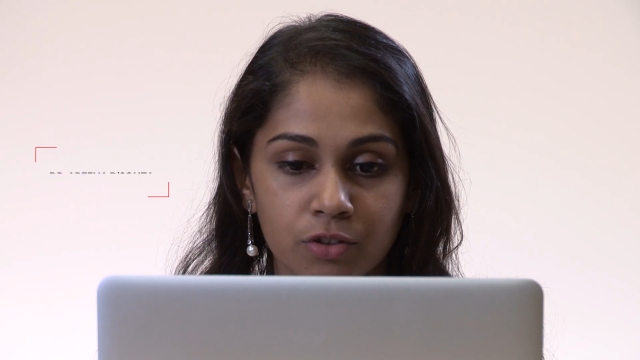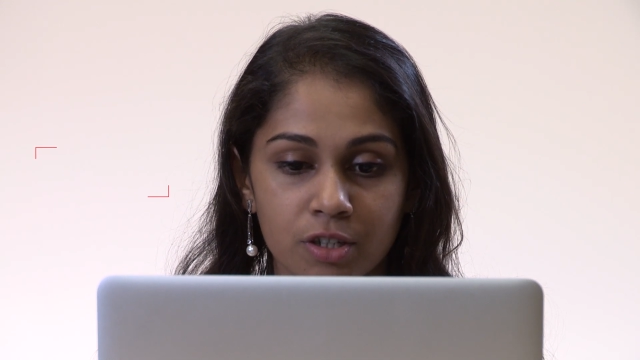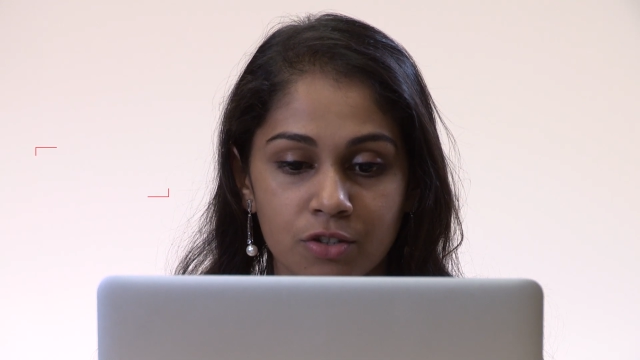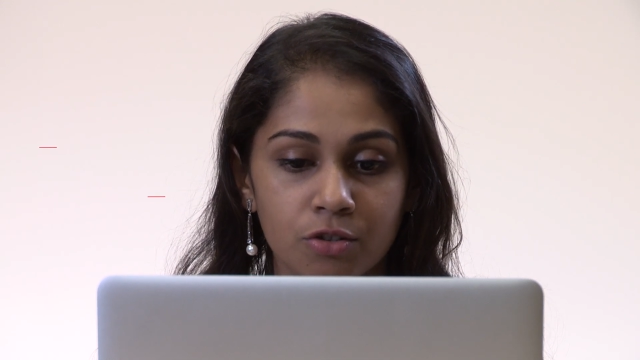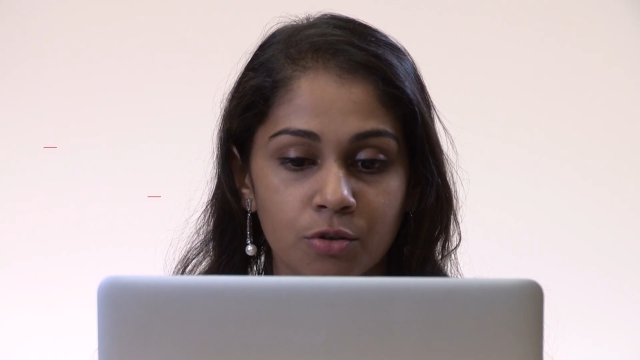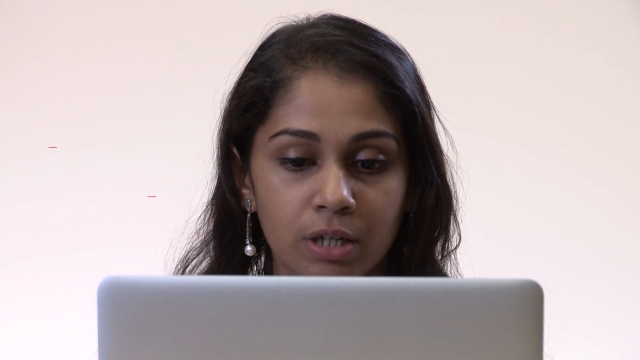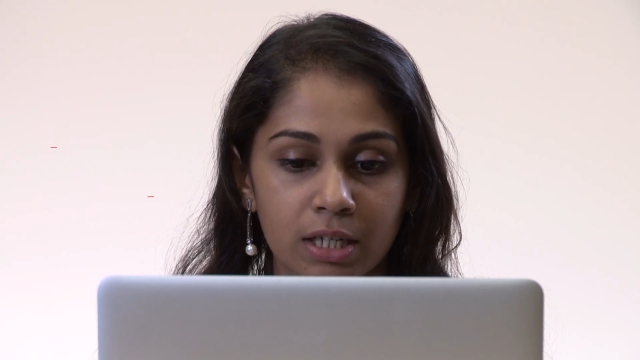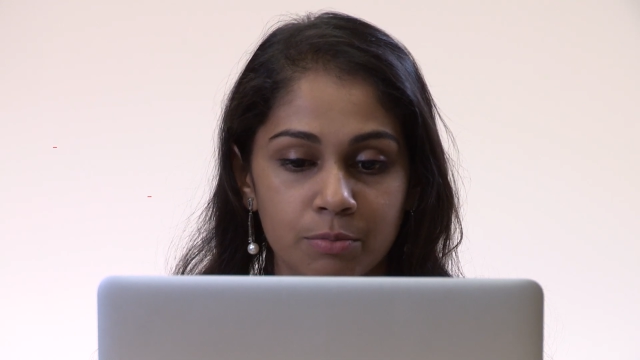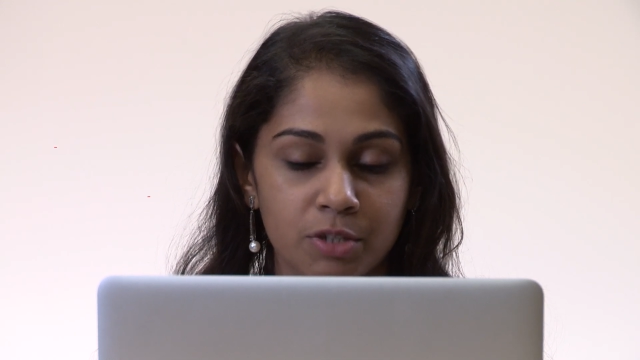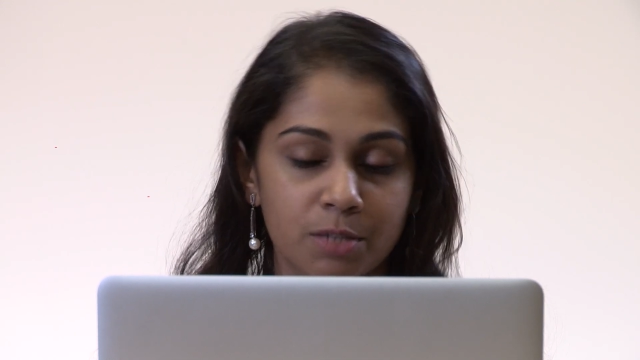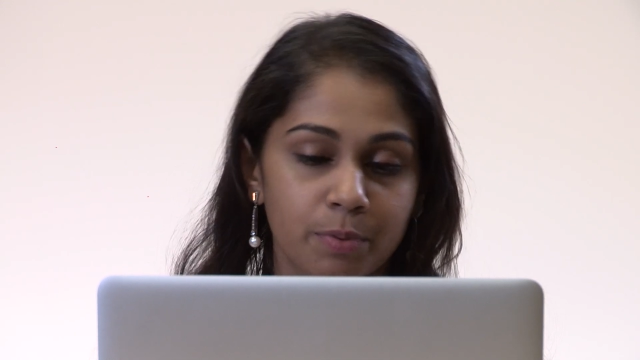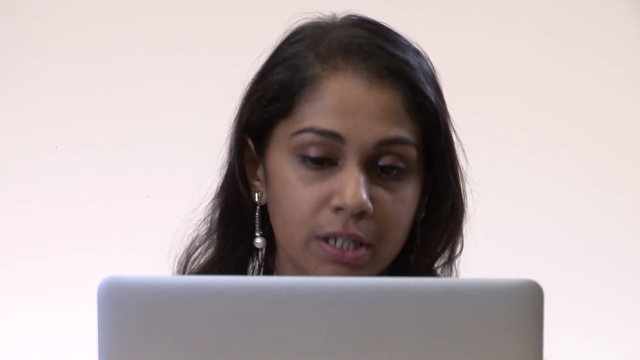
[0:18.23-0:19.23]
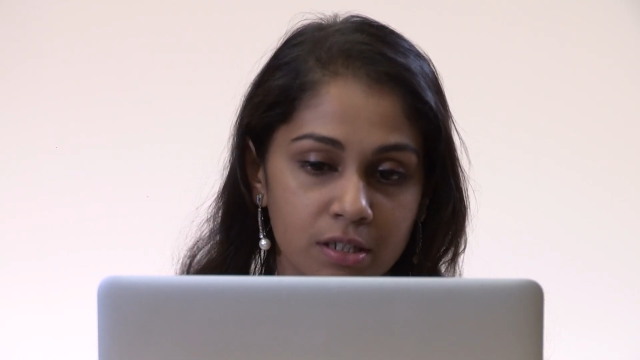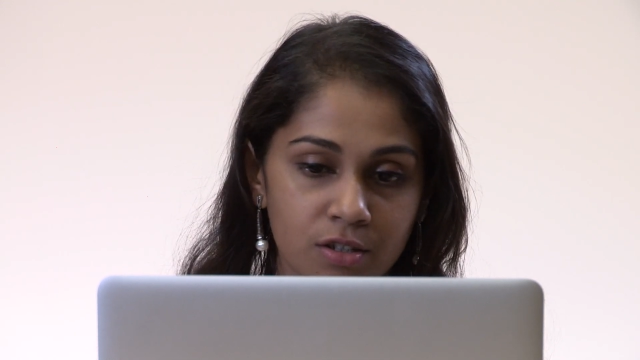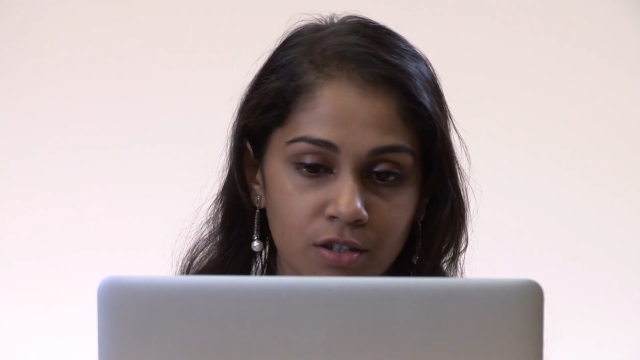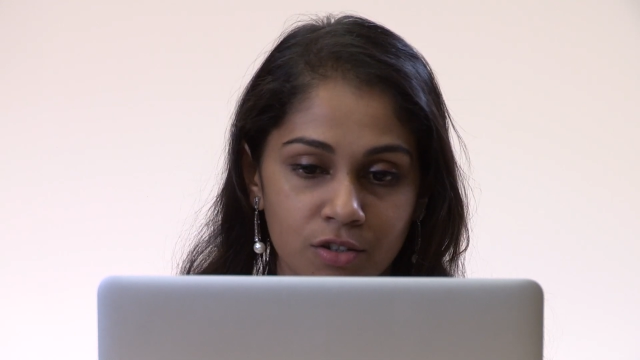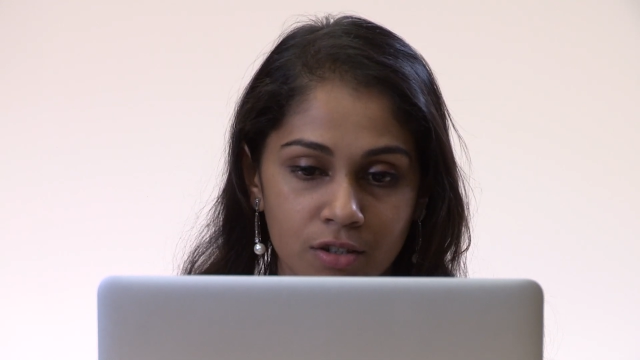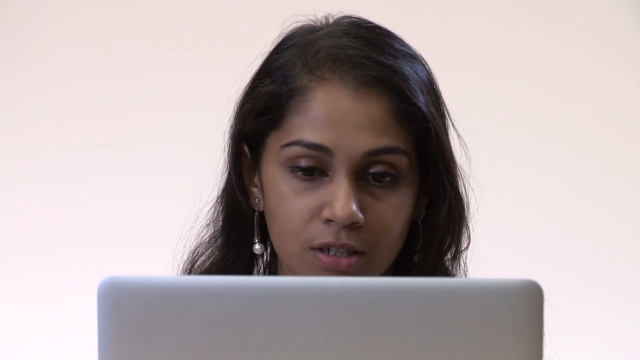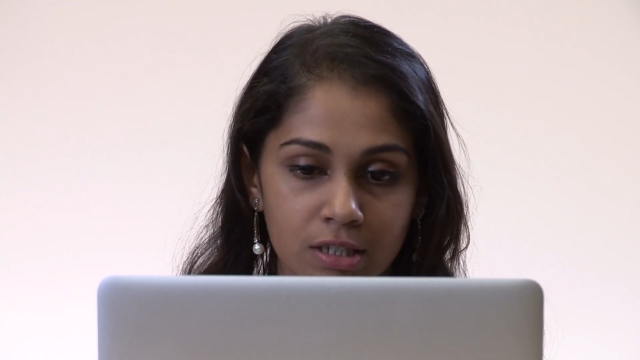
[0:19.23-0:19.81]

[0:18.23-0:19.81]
as you know, I'm a spine surgeon.